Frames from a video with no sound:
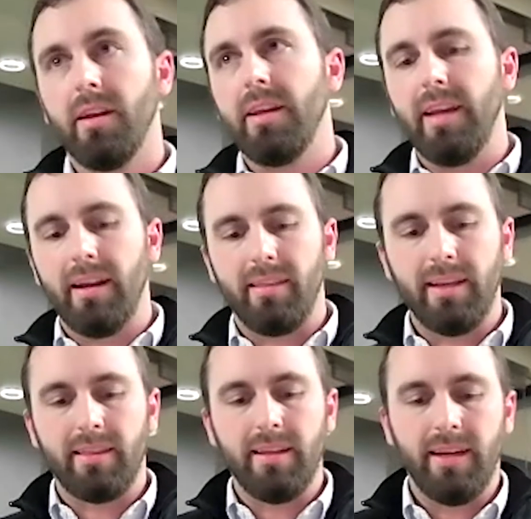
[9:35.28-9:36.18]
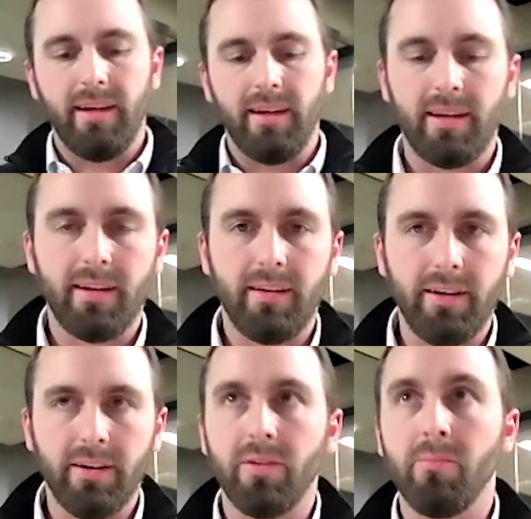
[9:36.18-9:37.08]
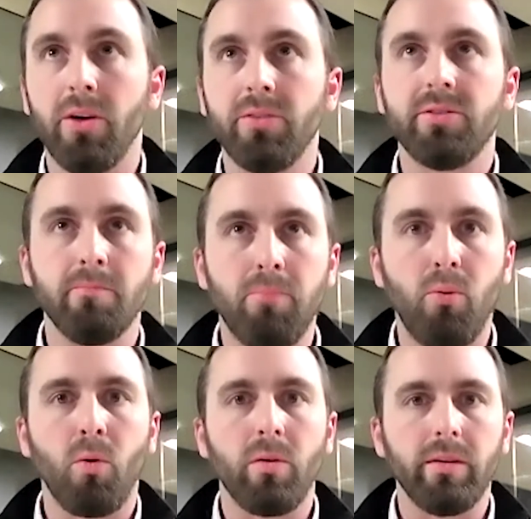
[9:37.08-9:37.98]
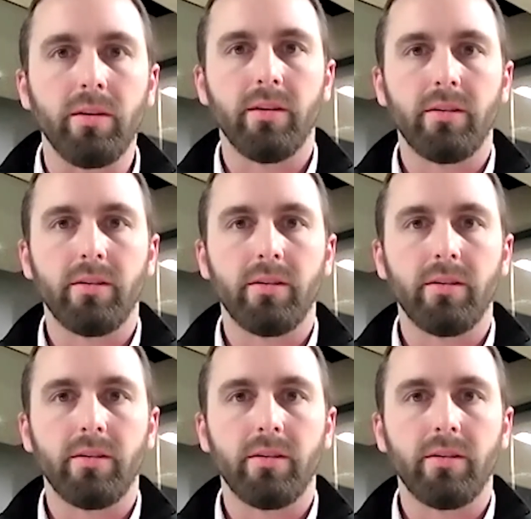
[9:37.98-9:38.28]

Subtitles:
Yeah, I think the most important